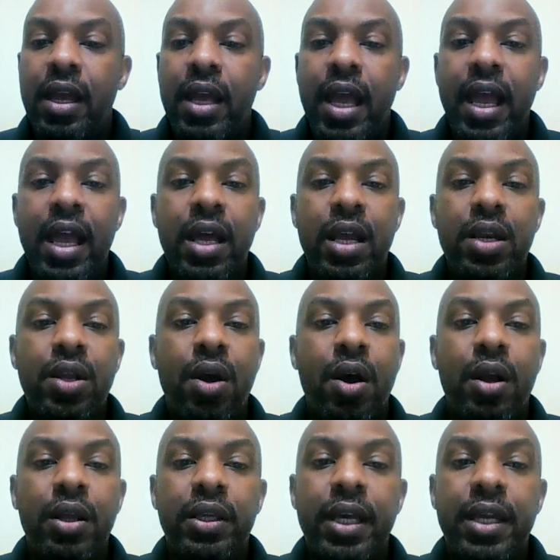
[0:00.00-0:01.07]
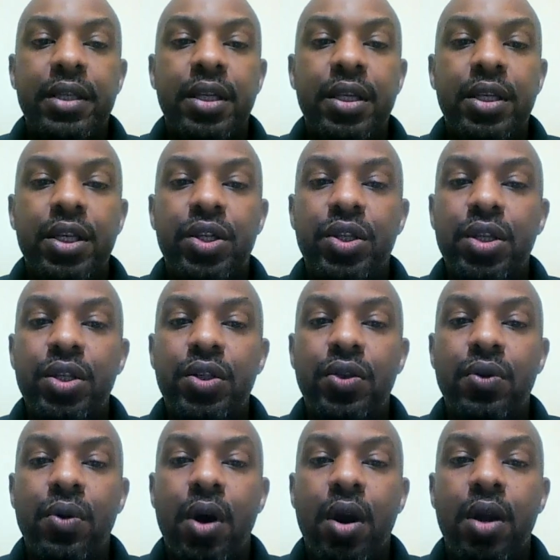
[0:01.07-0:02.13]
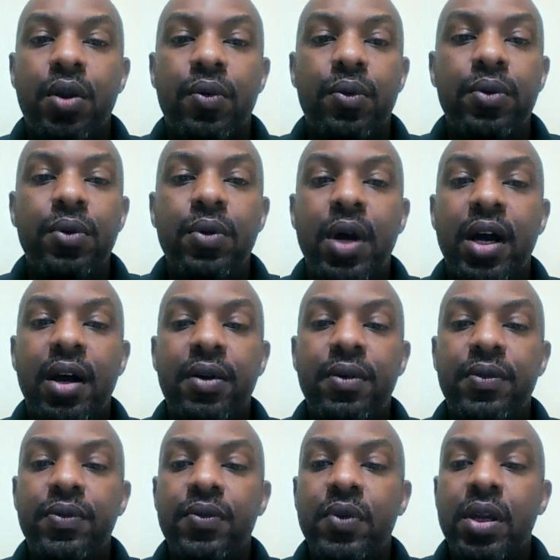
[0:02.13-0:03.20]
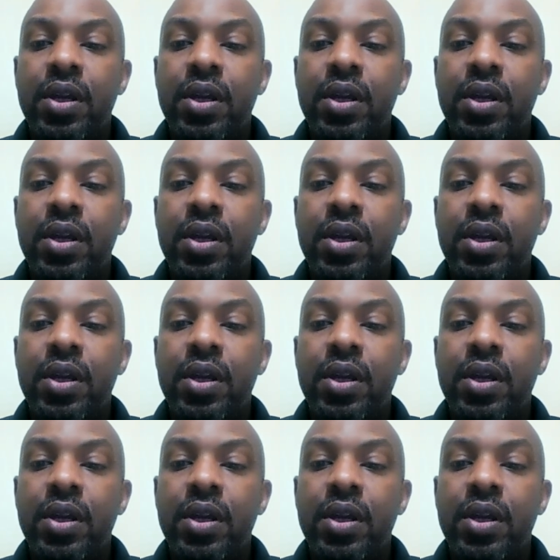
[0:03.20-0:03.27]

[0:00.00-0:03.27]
And our latest addition to our crew of